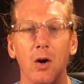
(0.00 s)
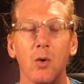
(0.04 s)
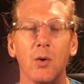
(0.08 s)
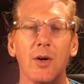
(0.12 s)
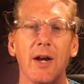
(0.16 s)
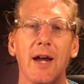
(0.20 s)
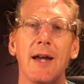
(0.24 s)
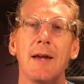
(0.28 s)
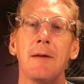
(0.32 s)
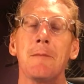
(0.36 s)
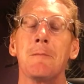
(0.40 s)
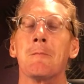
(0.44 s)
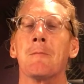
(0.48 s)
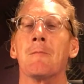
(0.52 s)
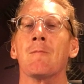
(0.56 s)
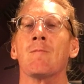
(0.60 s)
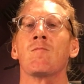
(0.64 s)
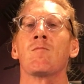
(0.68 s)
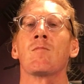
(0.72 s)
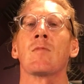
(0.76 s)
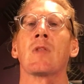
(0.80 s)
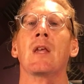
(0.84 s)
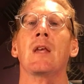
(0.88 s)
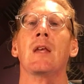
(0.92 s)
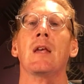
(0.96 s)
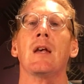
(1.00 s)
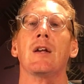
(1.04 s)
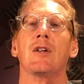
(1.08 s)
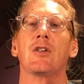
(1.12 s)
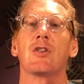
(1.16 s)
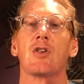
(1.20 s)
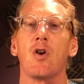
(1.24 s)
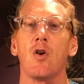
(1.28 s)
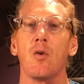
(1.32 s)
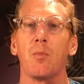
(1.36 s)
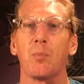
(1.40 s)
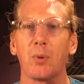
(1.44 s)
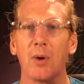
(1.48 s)
Okay,
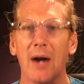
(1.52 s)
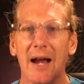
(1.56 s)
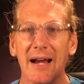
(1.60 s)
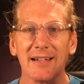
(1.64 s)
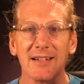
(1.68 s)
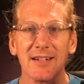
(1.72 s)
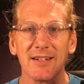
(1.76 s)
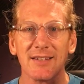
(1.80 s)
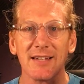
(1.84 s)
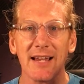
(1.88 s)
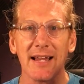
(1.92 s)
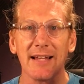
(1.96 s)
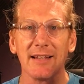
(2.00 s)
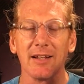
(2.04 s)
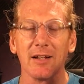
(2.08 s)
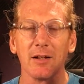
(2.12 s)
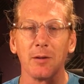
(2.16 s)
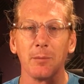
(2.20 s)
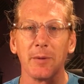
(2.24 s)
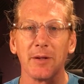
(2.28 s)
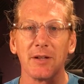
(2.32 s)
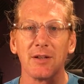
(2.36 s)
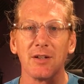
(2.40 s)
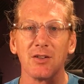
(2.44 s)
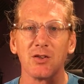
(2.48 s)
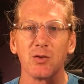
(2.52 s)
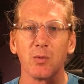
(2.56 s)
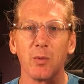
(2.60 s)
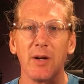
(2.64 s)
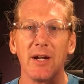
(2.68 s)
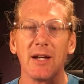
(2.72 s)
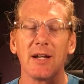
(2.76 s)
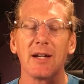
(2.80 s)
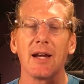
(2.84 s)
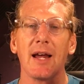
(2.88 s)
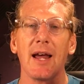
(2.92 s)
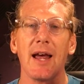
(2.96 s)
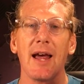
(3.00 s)
so practice that a little bit this
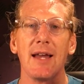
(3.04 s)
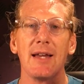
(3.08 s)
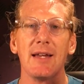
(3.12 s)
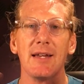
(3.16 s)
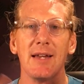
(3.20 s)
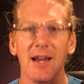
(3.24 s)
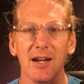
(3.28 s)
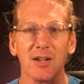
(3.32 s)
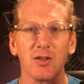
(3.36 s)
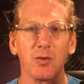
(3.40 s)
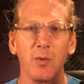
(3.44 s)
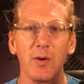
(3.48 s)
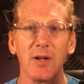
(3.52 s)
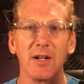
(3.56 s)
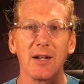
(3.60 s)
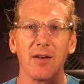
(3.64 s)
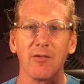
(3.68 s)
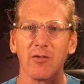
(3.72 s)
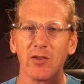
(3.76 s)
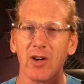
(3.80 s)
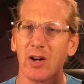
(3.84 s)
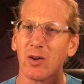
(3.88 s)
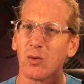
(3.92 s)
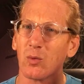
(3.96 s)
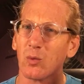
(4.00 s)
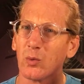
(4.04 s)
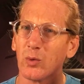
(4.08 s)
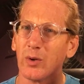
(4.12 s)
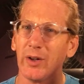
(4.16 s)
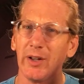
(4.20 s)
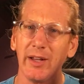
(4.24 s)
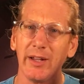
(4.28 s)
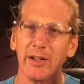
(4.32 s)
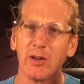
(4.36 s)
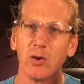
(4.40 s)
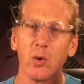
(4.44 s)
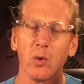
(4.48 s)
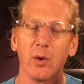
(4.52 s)
week, and next week I've got a
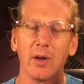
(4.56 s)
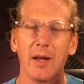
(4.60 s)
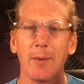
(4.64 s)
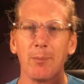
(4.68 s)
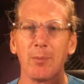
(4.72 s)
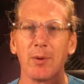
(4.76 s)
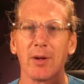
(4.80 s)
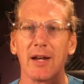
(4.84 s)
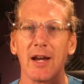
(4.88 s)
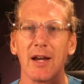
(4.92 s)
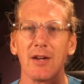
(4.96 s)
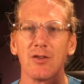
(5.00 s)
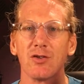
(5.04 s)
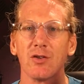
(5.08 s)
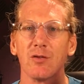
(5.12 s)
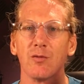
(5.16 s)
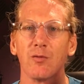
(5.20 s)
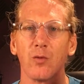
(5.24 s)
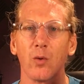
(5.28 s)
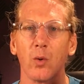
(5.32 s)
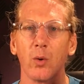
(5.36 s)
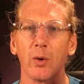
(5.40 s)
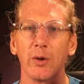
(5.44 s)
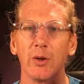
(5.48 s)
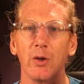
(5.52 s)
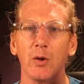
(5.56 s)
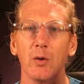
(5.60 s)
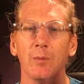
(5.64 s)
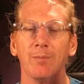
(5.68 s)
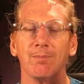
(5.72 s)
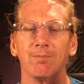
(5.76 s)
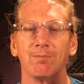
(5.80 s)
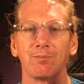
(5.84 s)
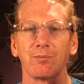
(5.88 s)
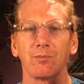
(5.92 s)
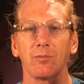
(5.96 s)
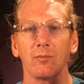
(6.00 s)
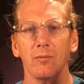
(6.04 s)
really cool application for you
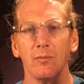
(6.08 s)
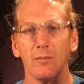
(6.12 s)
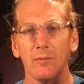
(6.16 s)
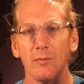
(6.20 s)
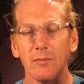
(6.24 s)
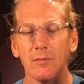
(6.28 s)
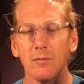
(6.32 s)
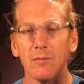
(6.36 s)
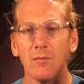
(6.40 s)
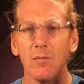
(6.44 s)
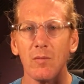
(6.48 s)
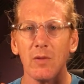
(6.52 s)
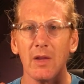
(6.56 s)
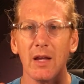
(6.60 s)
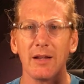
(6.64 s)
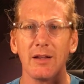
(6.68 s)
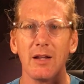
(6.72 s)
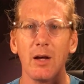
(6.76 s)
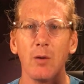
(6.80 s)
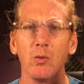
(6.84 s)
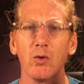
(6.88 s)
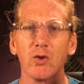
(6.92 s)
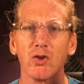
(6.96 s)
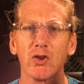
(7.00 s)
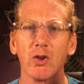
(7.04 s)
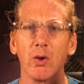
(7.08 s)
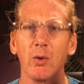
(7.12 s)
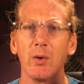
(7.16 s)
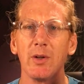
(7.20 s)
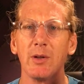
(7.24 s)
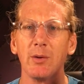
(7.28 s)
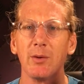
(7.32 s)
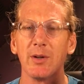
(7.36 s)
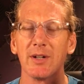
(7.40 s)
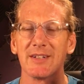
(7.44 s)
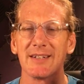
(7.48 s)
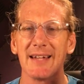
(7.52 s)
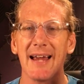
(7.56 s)
that will show
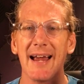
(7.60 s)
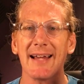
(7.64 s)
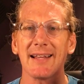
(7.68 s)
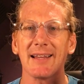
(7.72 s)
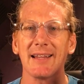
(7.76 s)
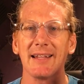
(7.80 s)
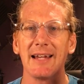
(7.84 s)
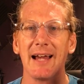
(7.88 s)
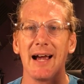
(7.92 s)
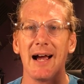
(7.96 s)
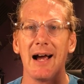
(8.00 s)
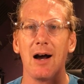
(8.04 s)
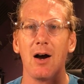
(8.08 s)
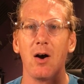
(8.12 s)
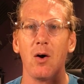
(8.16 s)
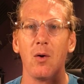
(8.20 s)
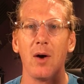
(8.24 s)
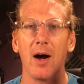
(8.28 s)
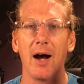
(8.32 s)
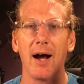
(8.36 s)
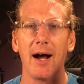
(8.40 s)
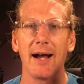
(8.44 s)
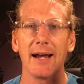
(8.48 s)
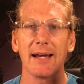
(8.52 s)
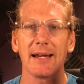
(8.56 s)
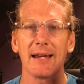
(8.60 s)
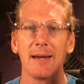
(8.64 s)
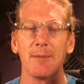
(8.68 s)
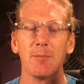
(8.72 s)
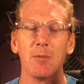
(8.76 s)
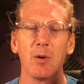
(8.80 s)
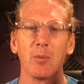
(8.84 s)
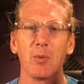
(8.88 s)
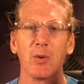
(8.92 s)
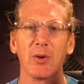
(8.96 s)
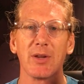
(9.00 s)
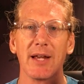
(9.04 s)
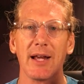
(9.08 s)
you exactly how I
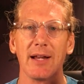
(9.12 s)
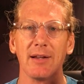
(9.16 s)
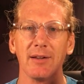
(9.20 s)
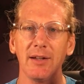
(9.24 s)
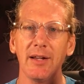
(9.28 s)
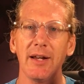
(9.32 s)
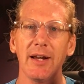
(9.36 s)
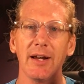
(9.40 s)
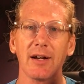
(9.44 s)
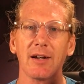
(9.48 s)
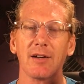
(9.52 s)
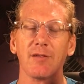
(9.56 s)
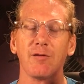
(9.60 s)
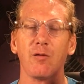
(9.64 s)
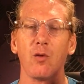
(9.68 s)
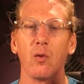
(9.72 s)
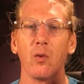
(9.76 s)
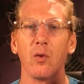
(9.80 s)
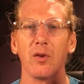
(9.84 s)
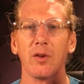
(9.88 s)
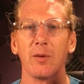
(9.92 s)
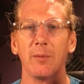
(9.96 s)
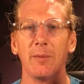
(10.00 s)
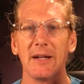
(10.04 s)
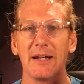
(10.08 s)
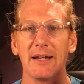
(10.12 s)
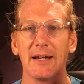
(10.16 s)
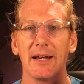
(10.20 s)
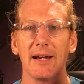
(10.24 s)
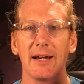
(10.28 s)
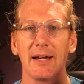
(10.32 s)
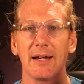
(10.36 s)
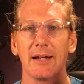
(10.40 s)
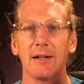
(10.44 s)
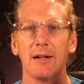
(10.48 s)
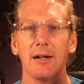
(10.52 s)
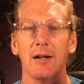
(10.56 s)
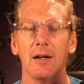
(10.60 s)
came up with that lick for the
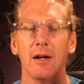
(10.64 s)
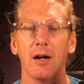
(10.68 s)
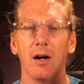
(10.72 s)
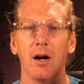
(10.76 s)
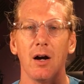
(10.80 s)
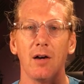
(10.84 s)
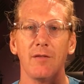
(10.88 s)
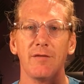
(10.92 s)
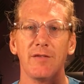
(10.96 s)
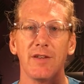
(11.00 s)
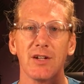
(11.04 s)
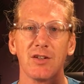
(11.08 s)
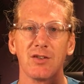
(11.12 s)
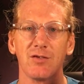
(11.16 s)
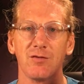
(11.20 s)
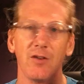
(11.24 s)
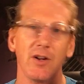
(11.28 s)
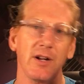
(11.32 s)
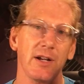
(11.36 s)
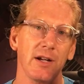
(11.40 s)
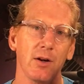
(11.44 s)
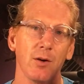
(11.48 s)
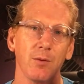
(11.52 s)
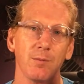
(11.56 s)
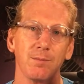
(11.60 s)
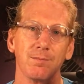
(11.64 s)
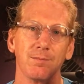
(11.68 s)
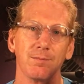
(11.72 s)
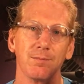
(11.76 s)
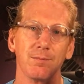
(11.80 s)
beginning of this video.